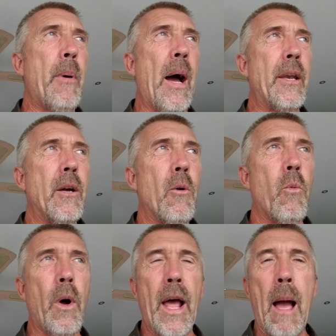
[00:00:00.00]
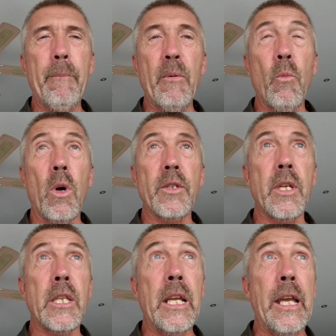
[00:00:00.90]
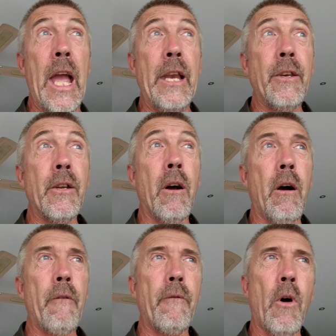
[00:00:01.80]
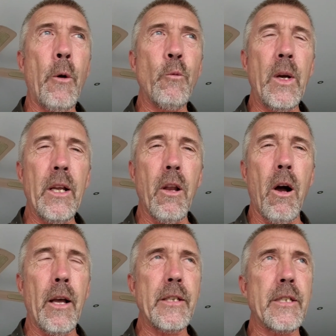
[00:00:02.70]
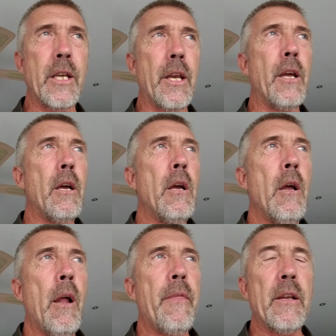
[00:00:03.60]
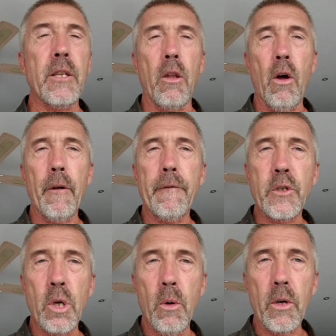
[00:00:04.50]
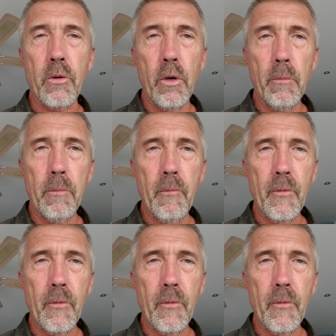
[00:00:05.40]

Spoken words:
But what happened was, at the end, I realized that there's a lot of tour group